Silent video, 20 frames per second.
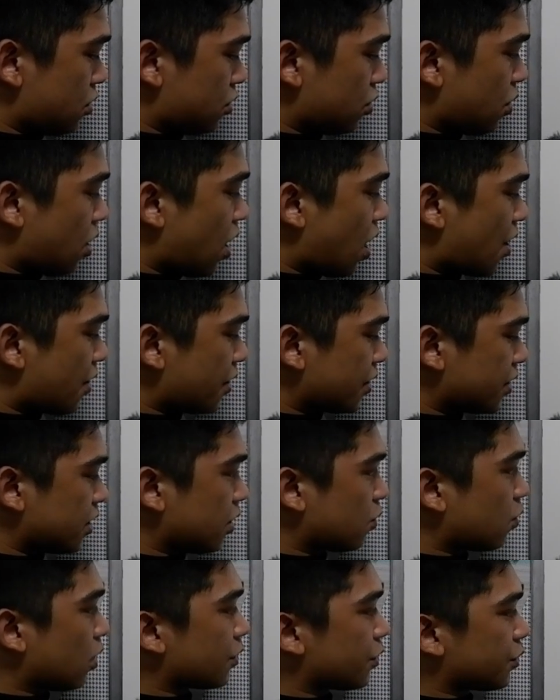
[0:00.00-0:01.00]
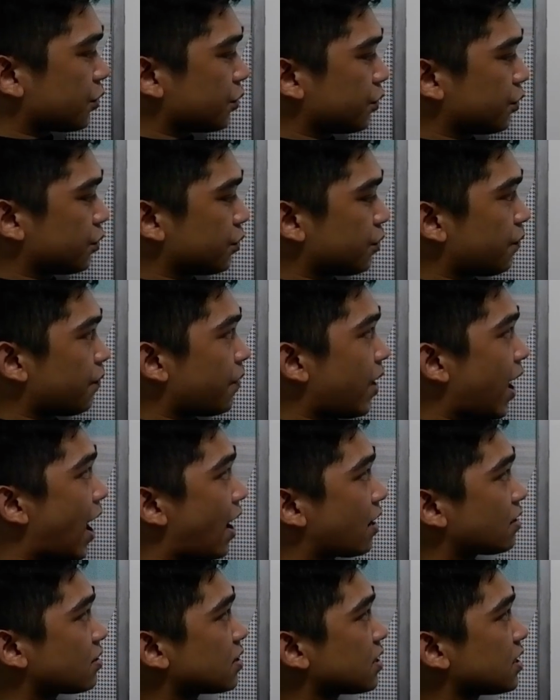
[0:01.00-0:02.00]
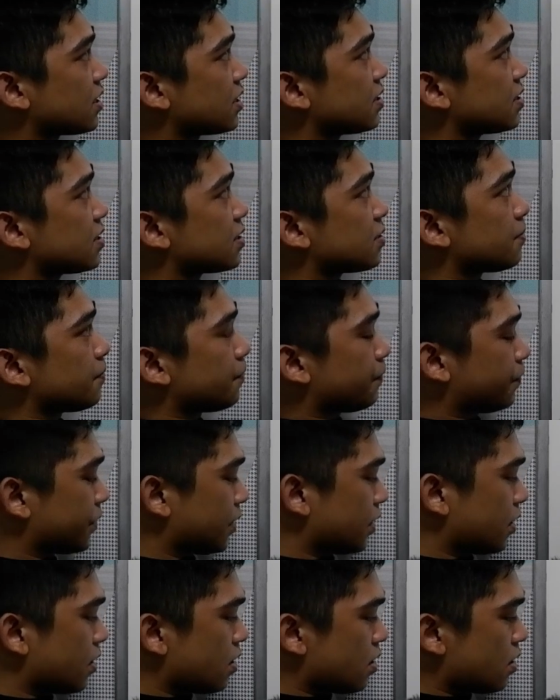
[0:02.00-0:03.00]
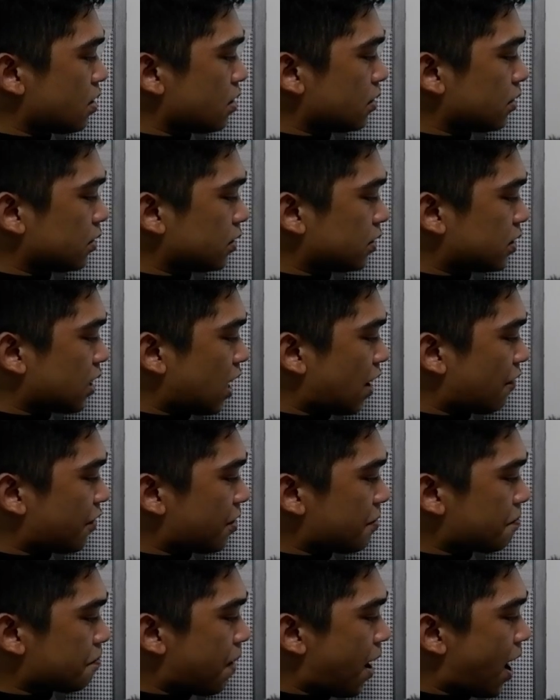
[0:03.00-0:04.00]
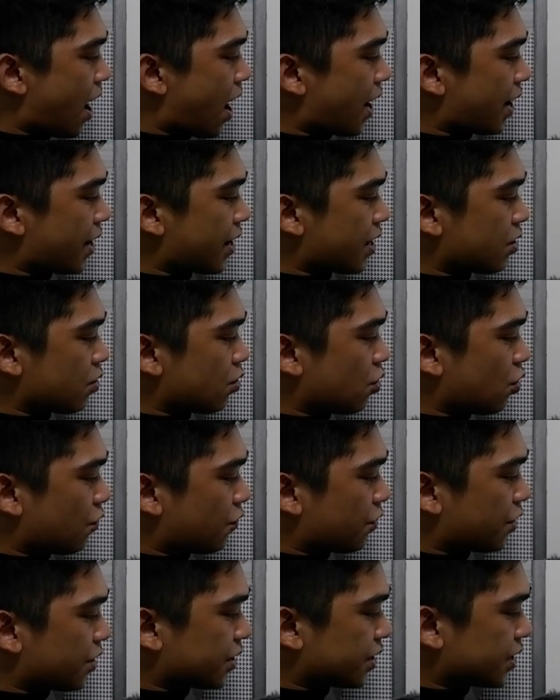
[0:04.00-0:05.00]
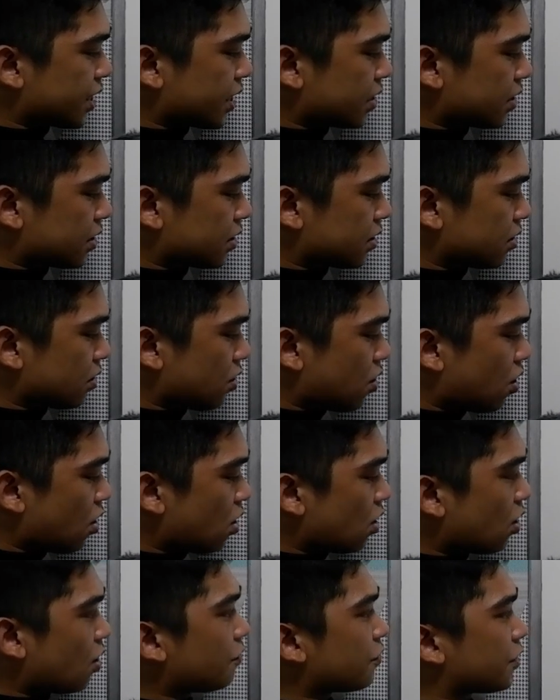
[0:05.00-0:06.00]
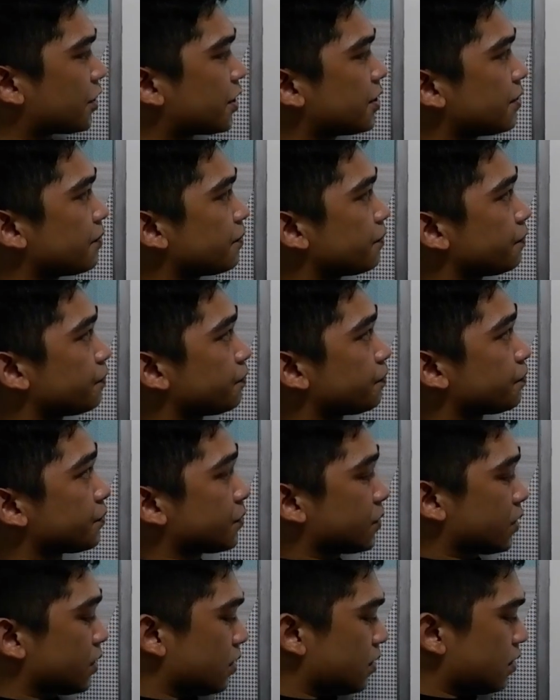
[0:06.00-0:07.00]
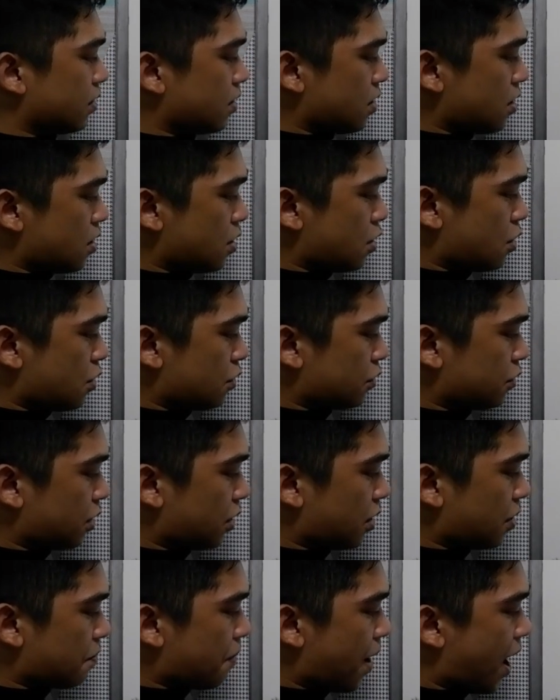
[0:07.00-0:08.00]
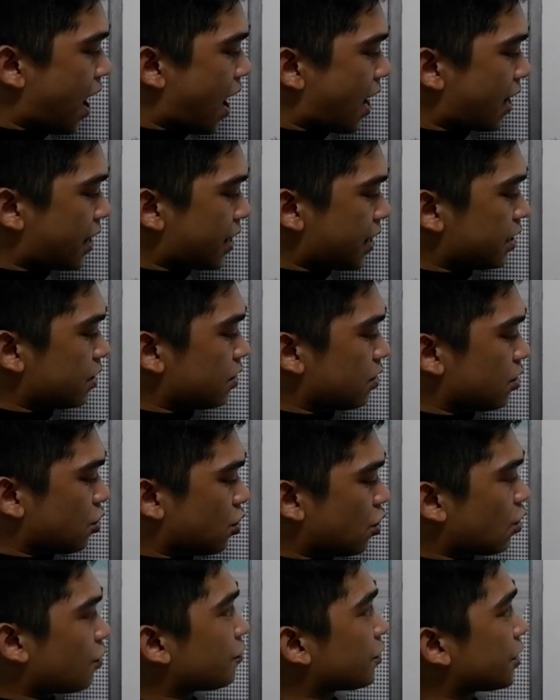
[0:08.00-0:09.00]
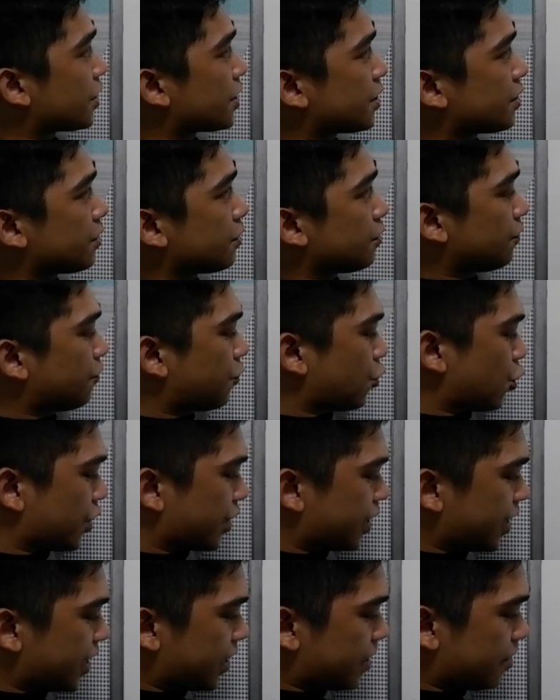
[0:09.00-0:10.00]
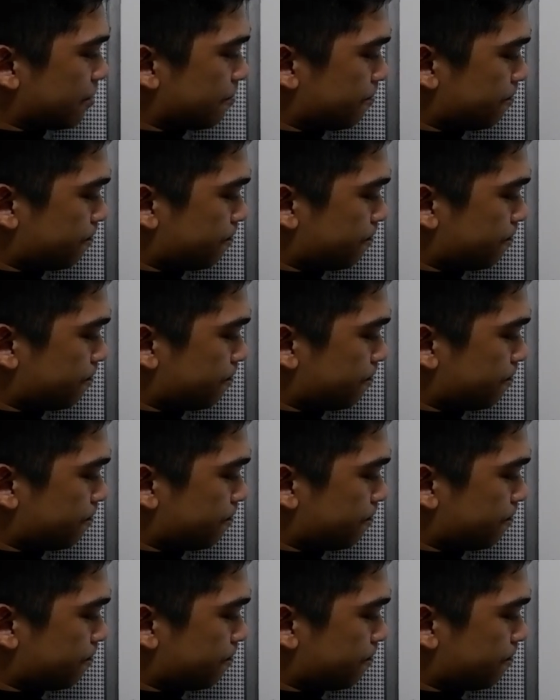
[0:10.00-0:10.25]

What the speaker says: So r is equal to s is 7 pi over 6 all over 3 pi over 14.